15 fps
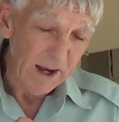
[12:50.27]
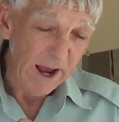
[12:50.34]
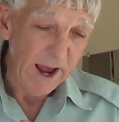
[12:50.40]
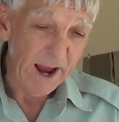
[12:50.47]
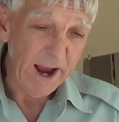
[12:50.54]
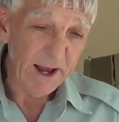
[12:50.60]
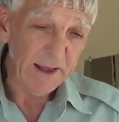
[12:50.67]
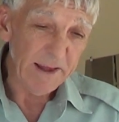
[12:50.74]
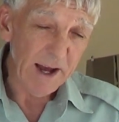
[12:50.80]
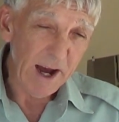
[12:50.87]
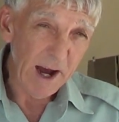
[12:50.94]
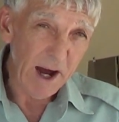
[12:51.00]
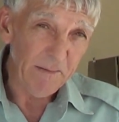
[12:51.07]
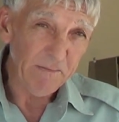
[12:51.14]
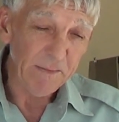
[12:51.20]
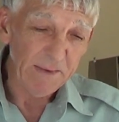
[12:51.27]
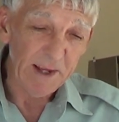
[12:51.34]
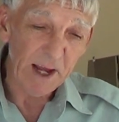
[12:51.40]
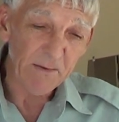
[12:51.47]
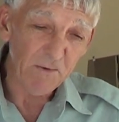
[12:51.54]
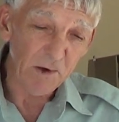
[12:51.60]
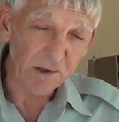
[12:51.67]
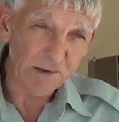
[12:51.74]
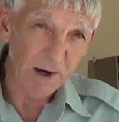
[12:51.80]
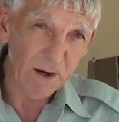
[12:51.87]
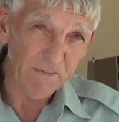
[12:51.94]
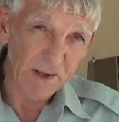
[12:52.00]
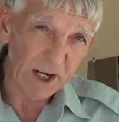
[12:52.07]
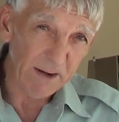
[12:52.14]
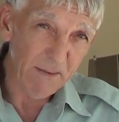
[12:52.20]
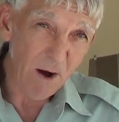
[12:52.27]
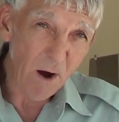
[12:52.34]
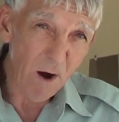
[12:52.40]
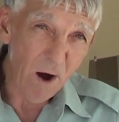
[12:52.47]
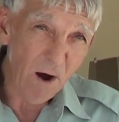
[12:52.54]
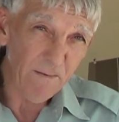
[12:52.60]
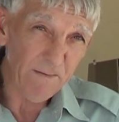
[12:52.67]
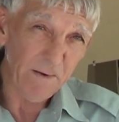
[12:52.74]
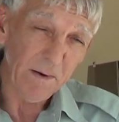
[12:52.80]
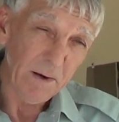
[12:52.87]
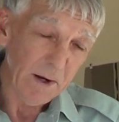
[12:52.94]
and then we'll trim them off.